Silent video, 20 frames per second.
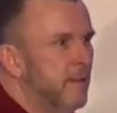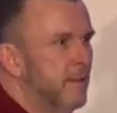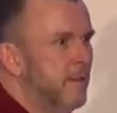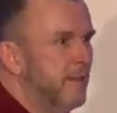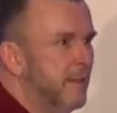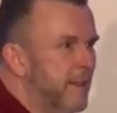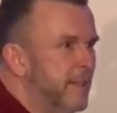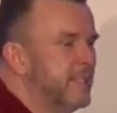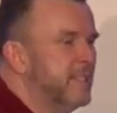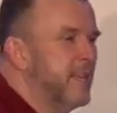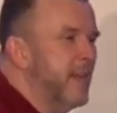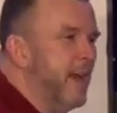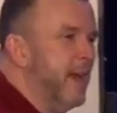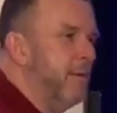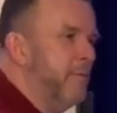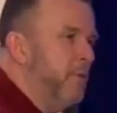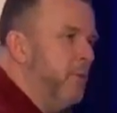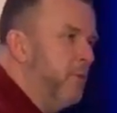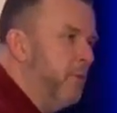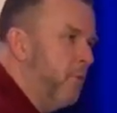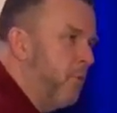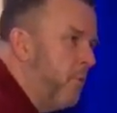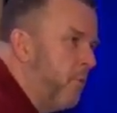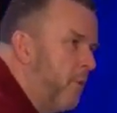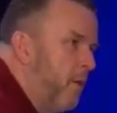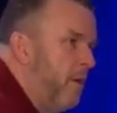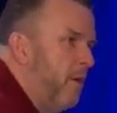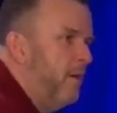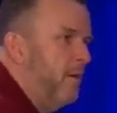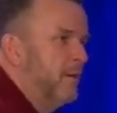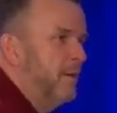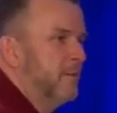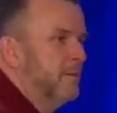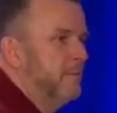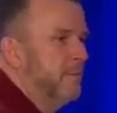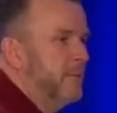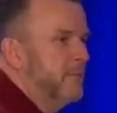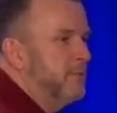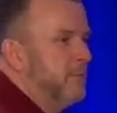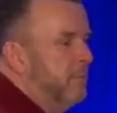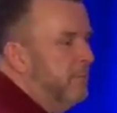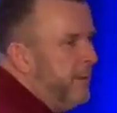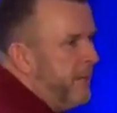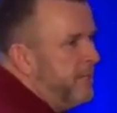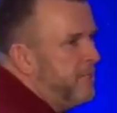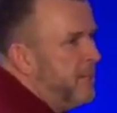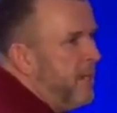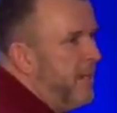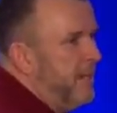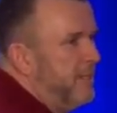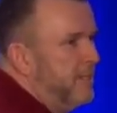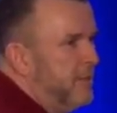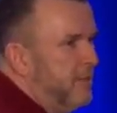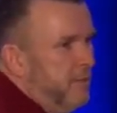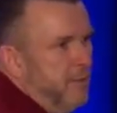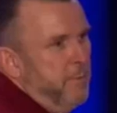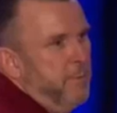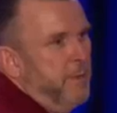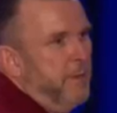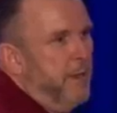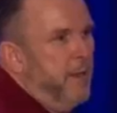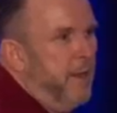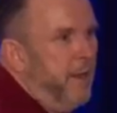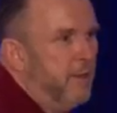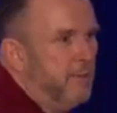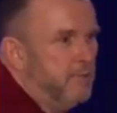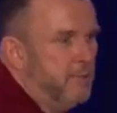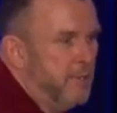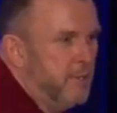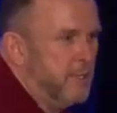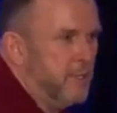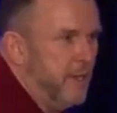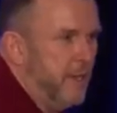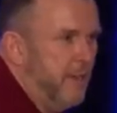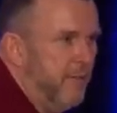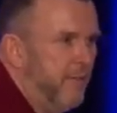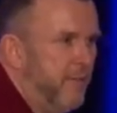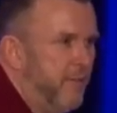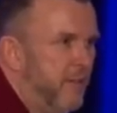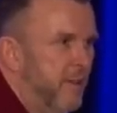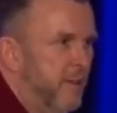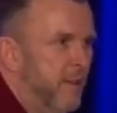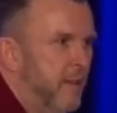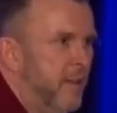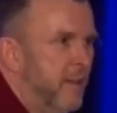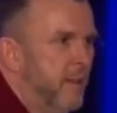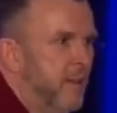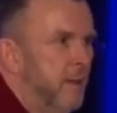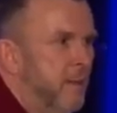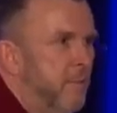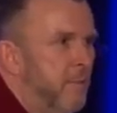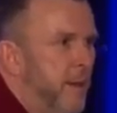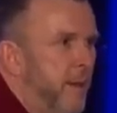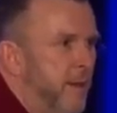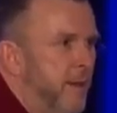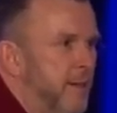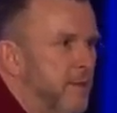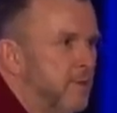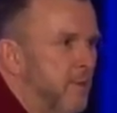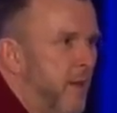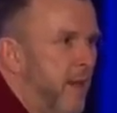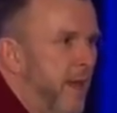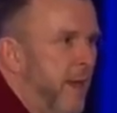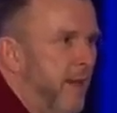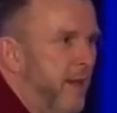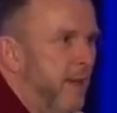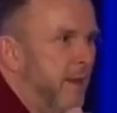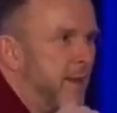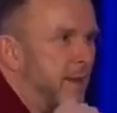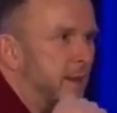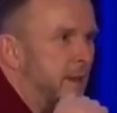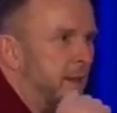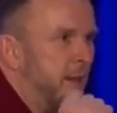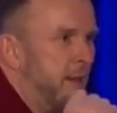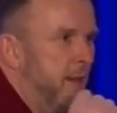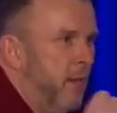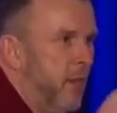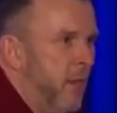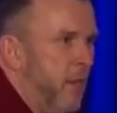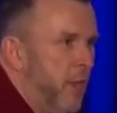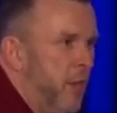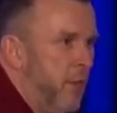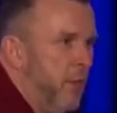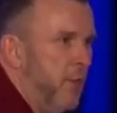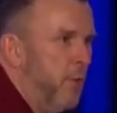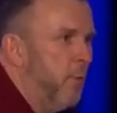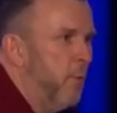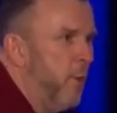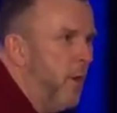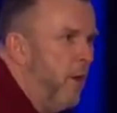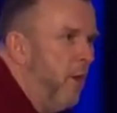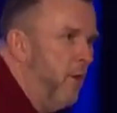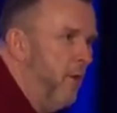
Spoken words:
This time you're wrong. Mr. Big Shot sold $1 billion worth of stuff. Perry's right. You're wrong.